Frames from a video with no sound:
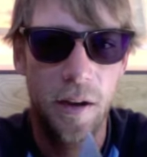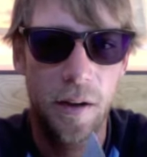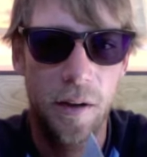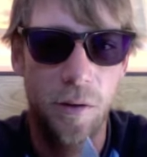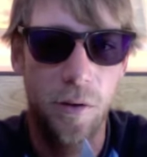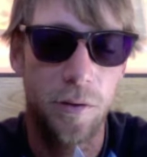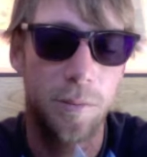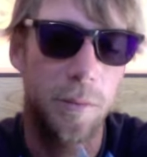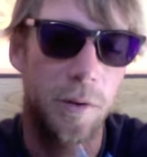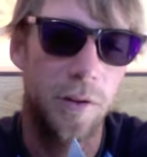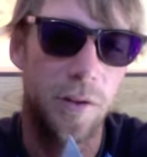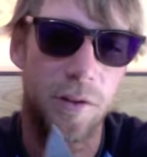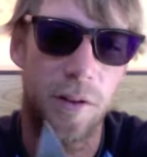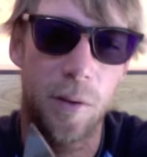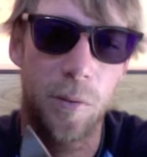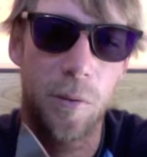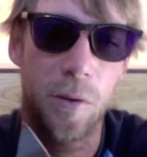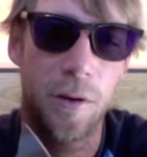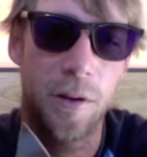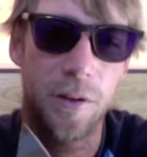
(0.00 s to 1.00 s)
or as much as I
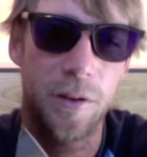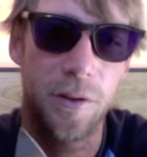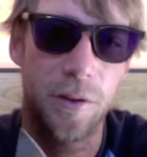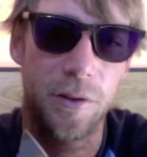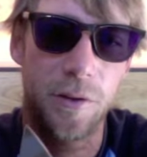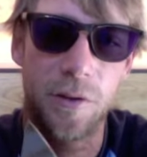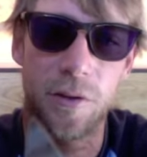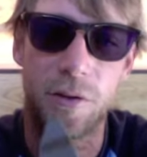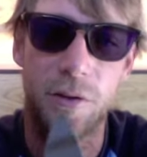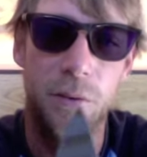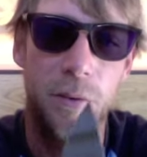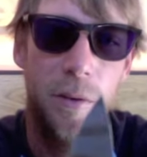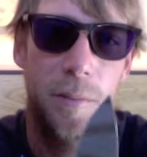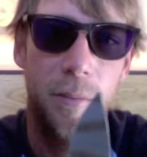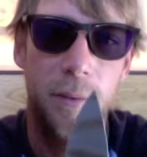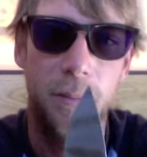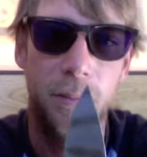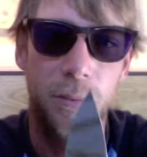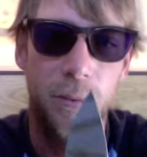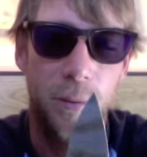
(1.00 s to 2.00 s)
wanted to, just to
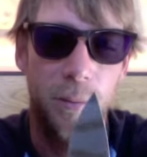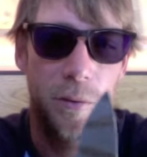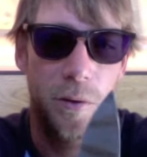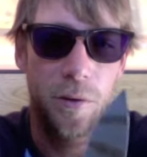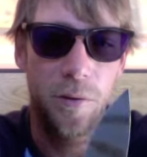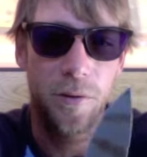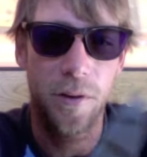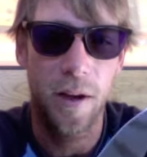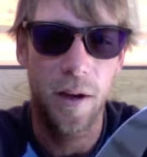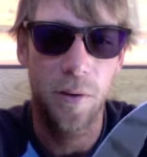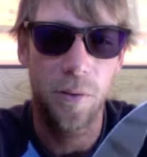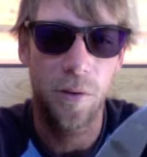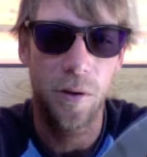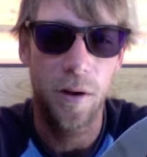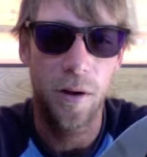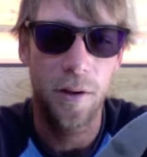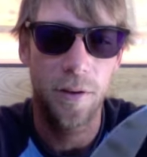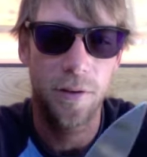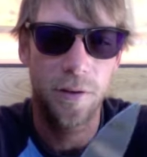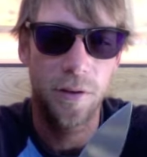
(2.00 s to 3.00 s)
remove that
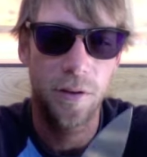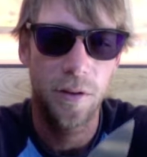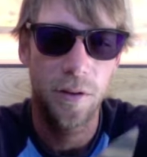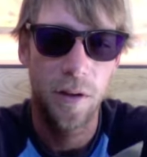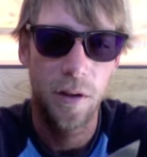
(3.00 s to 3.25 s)
rust.